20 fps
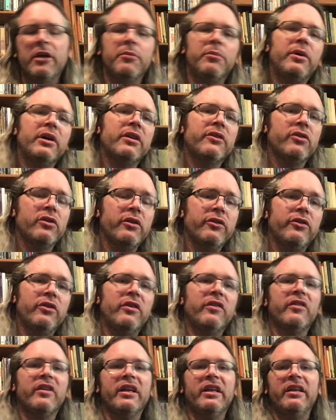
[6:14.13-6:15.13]
but it's also
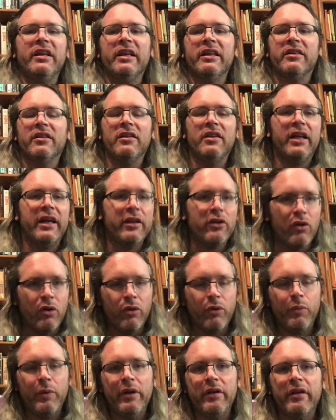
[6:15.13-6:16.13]
designed to get the light all
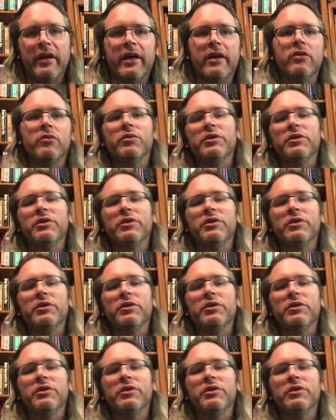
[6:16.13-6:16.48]
the way down,